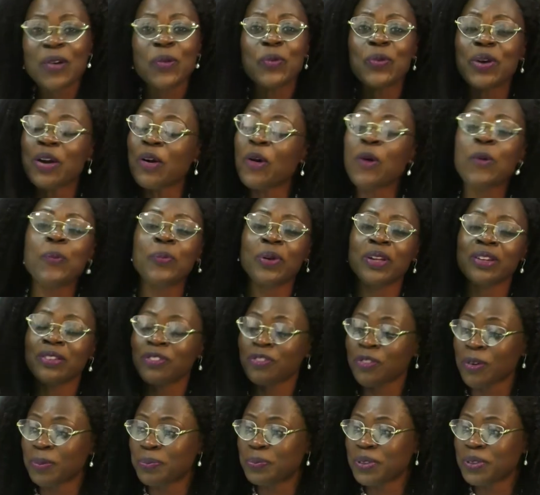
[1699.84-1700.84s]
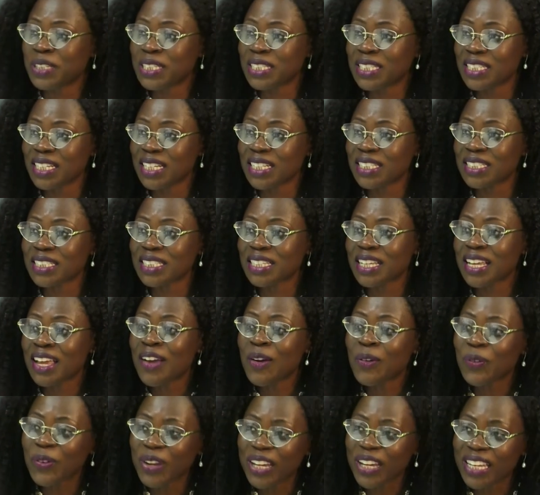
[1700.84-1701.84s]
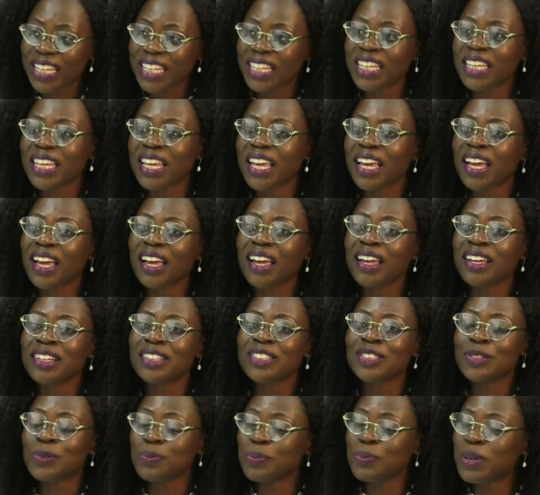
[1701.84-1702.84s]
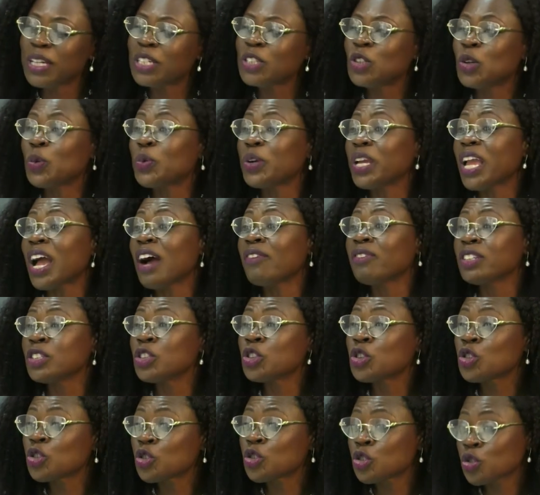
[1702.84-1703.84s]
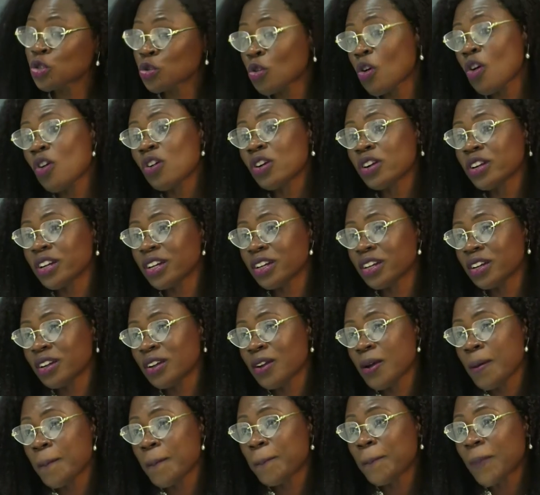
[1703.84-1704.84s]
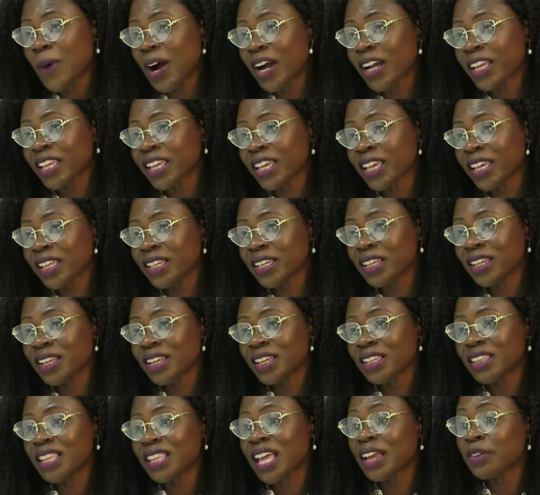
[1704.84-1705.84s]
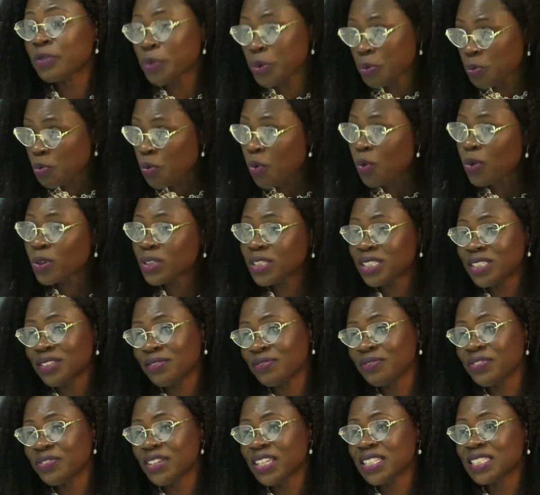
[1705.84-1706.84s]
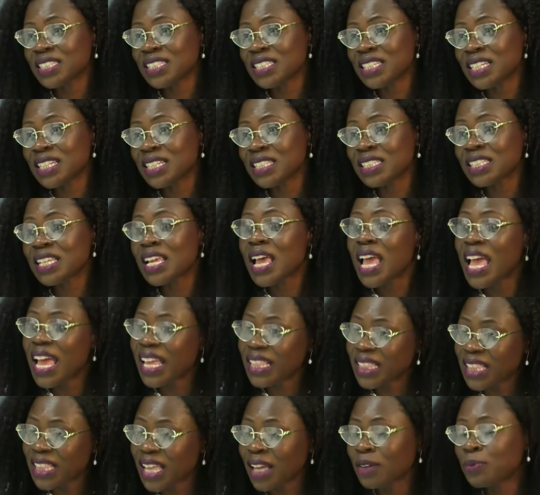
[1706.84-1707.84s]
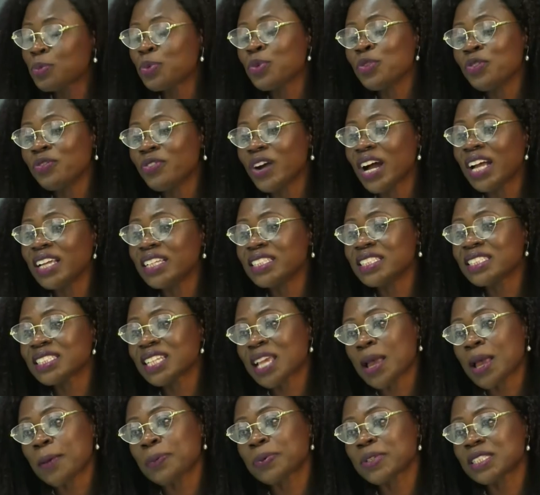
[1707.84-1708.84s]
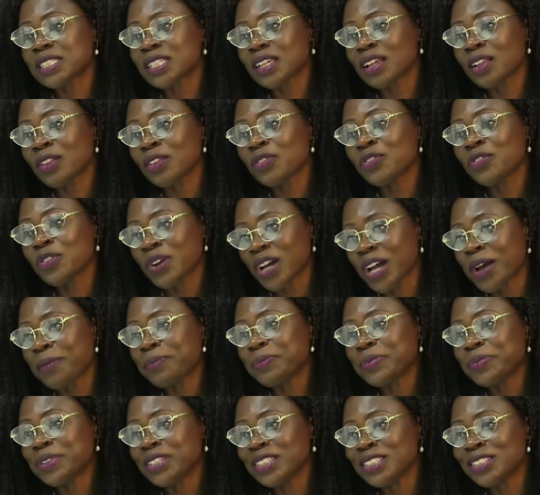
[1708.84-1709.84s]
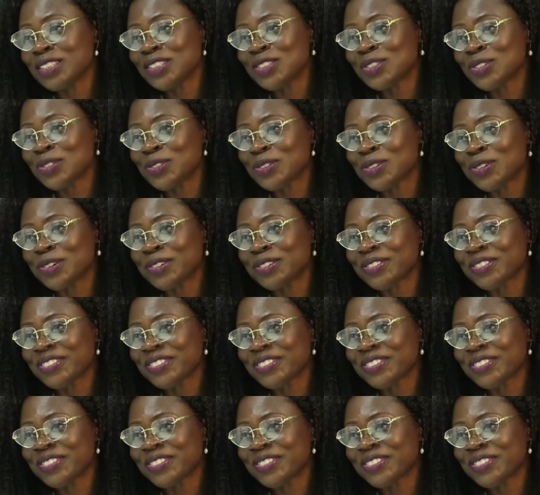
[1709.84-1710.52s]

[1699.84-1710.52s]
We're open for business. We're here to make sure we have a strong market that rewards investors and that provides capital for companies to grow.